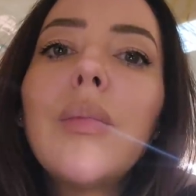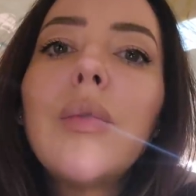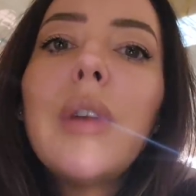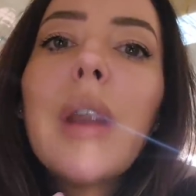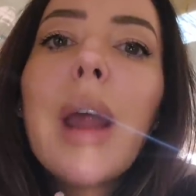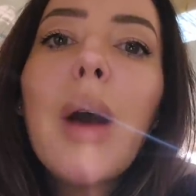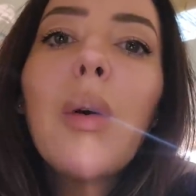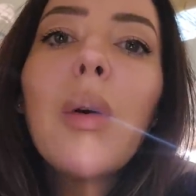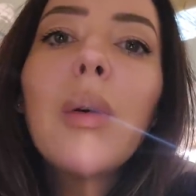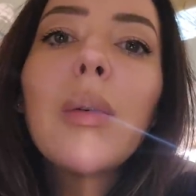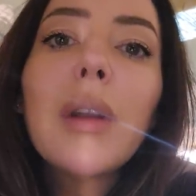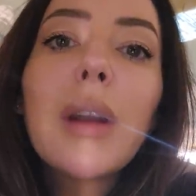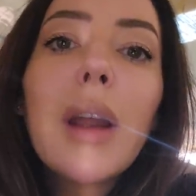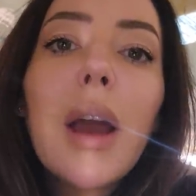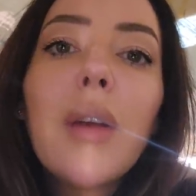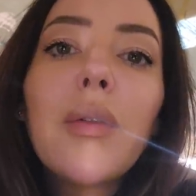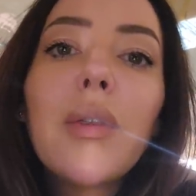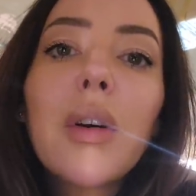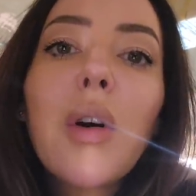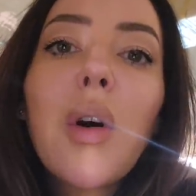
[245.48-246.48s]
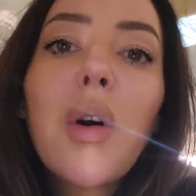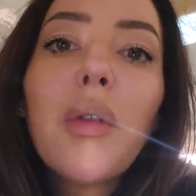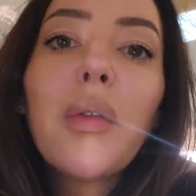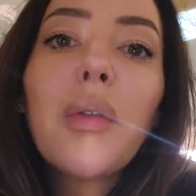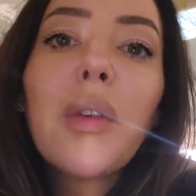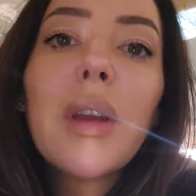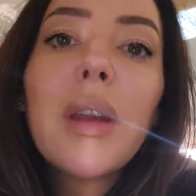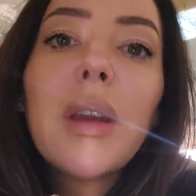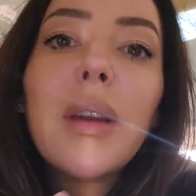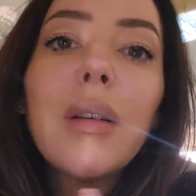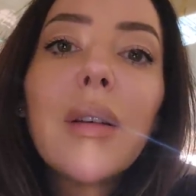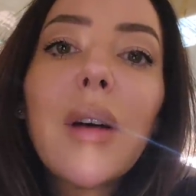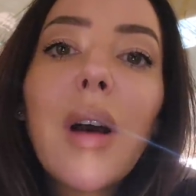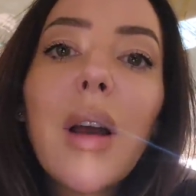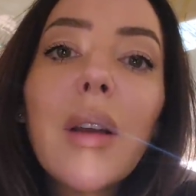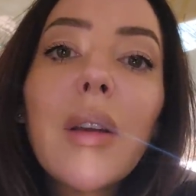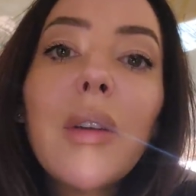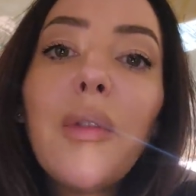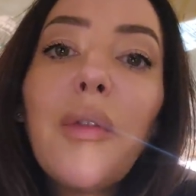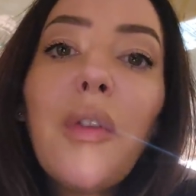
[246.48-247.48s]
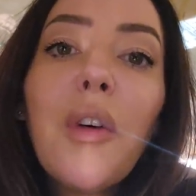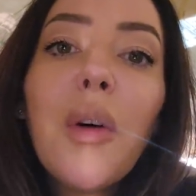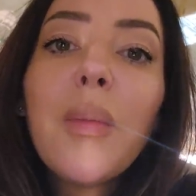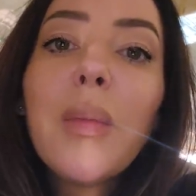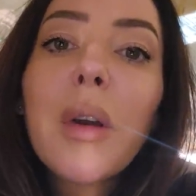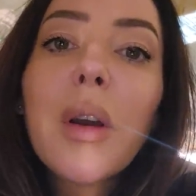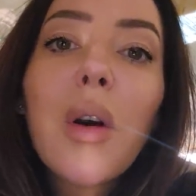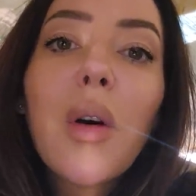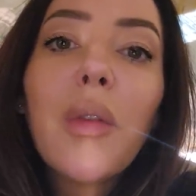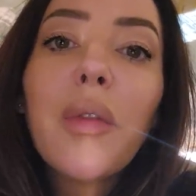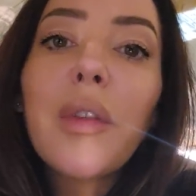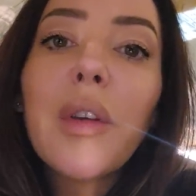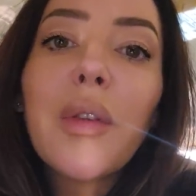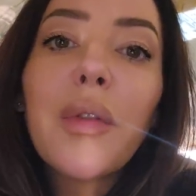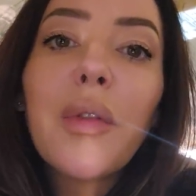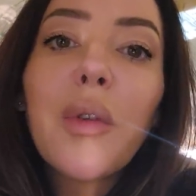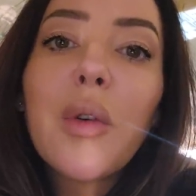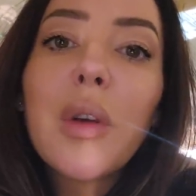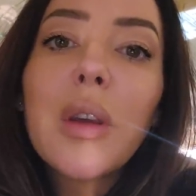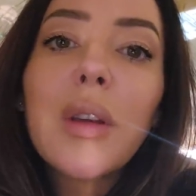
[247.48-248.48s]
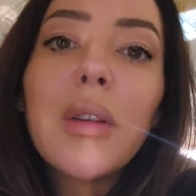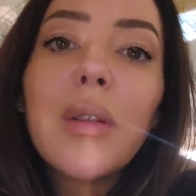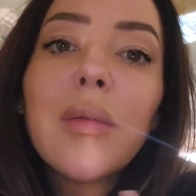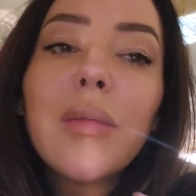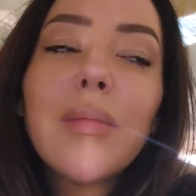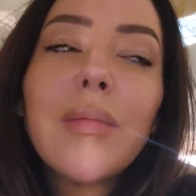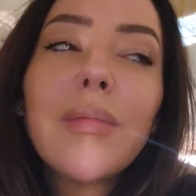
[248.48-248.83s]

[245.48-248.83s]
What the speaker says: now I'm going to have a coffee. I can film the coffee for you.